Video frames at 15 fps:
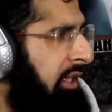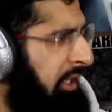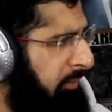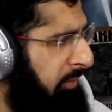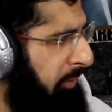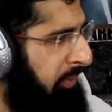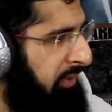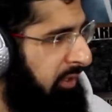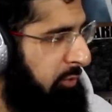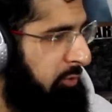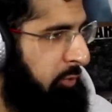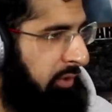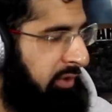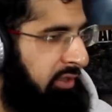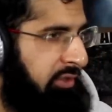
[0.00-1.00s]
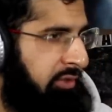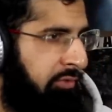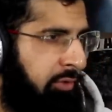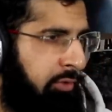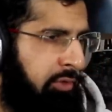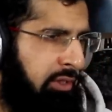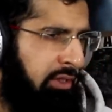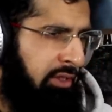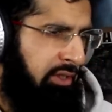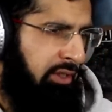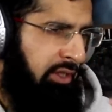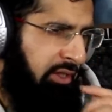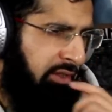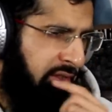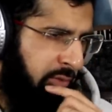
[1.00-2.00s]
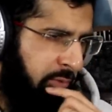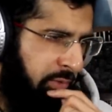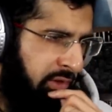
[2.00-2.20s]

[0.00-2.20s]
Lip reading: I remember there was one interview, I think,